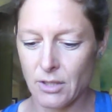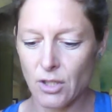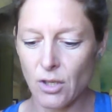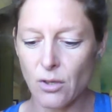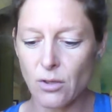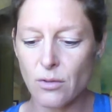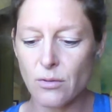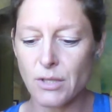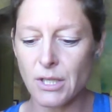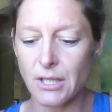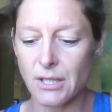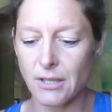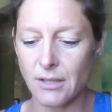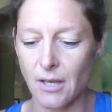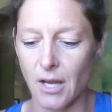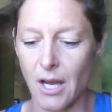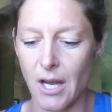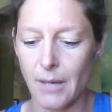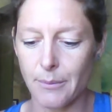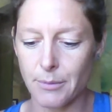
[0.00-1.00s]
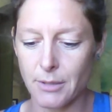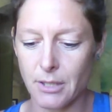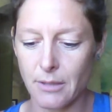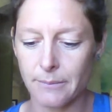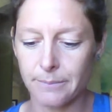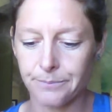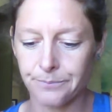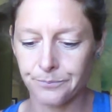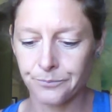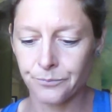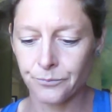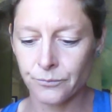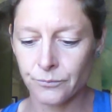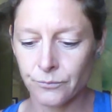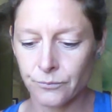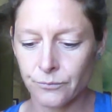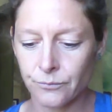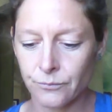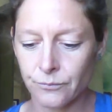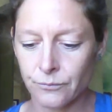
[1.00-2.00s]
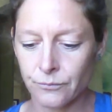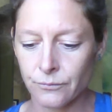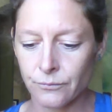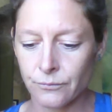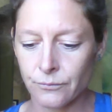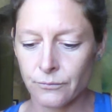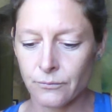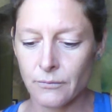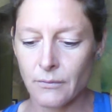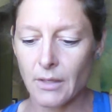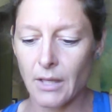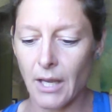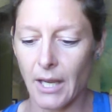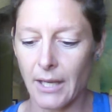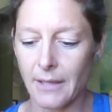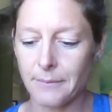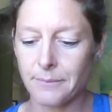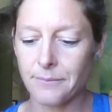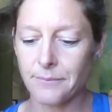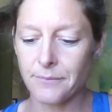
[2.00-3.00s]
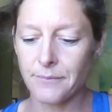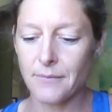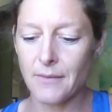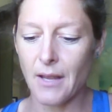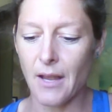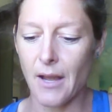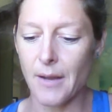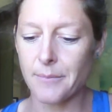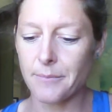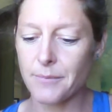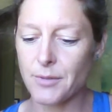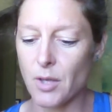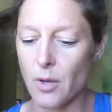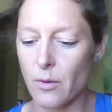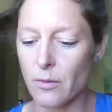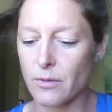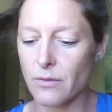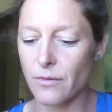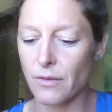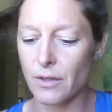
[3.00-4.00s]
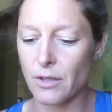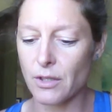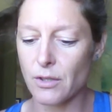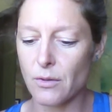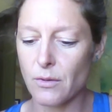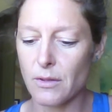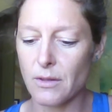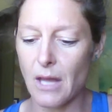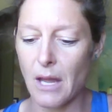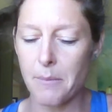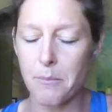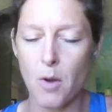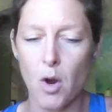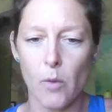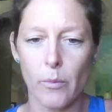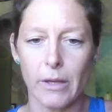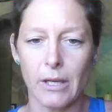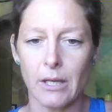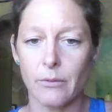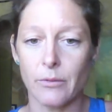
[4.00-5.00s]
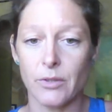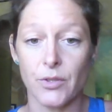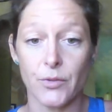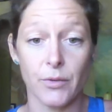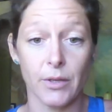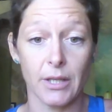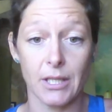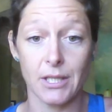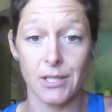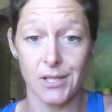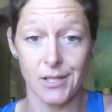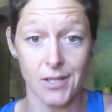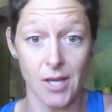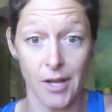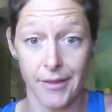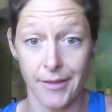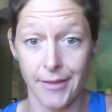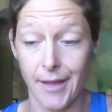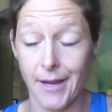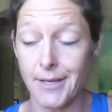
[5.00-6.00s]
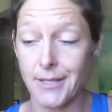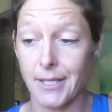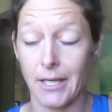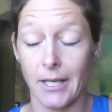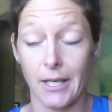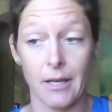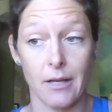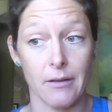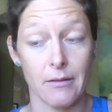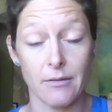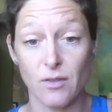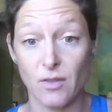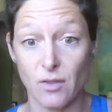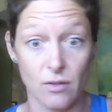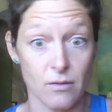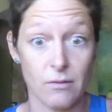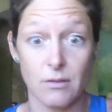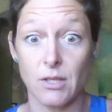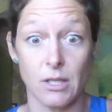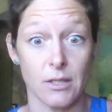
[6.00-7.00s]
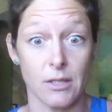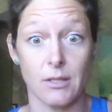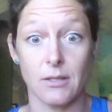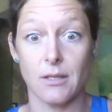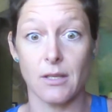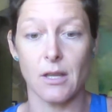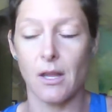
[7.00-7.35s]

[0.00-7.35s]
So you just stopped. I just stopped. Okay. Yeah. So for you in that moment, it was really just authentic. Just